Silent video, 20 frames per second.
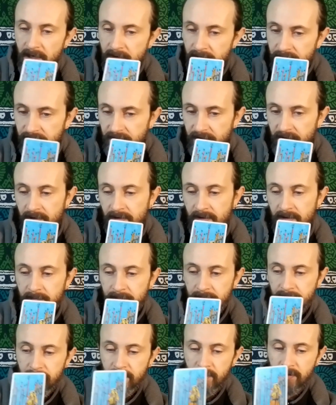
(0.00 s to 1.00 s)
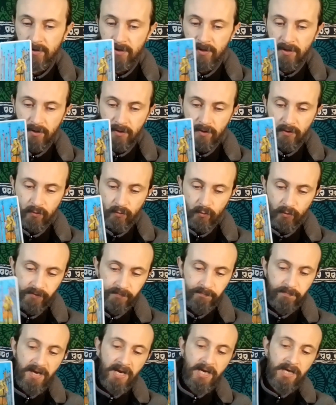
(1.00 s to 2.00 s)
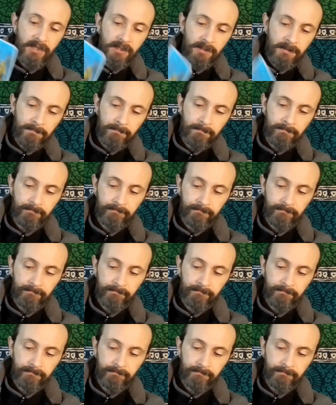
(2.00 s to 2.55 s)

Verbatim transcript: in fear, with pain,